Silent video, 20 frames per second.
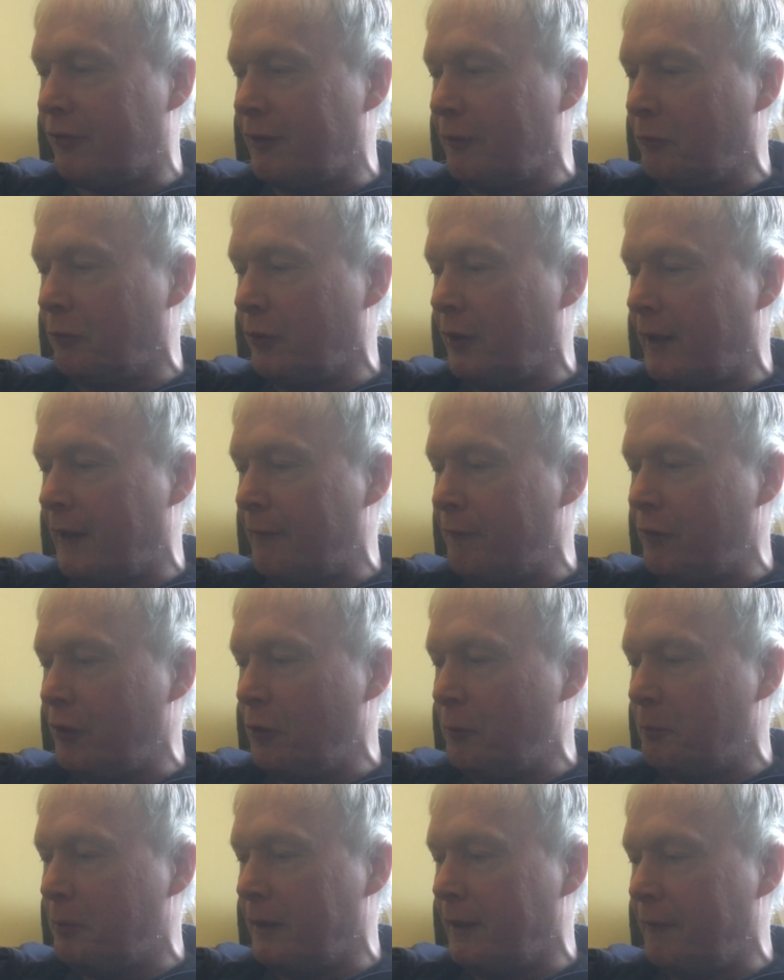and what have
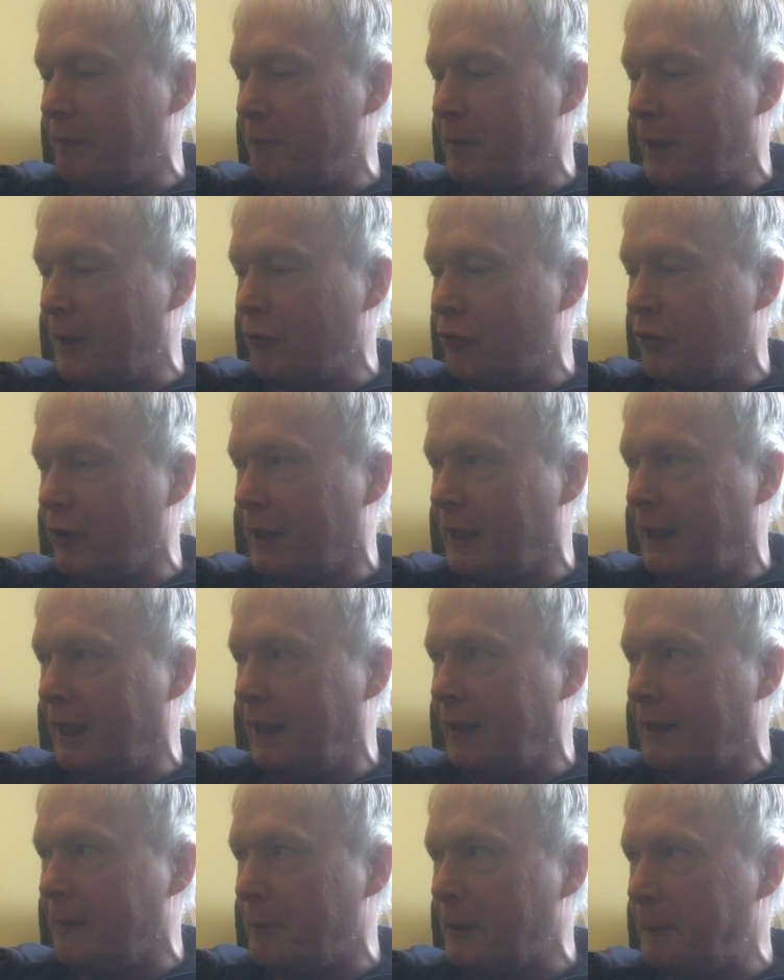you, but I've managed to
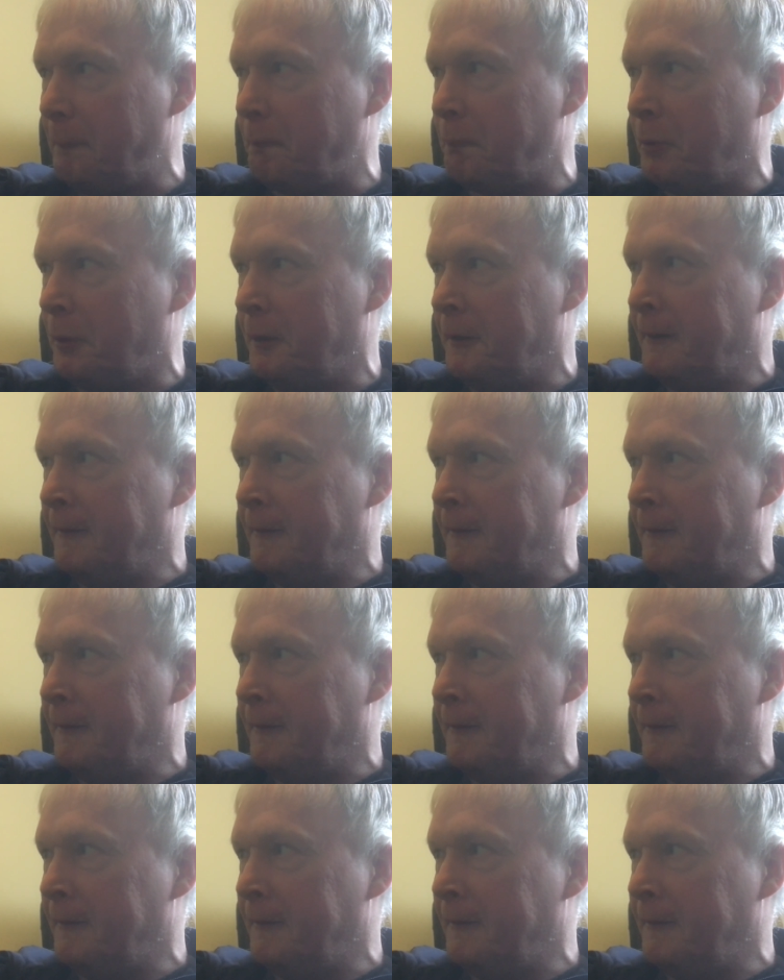clean them up.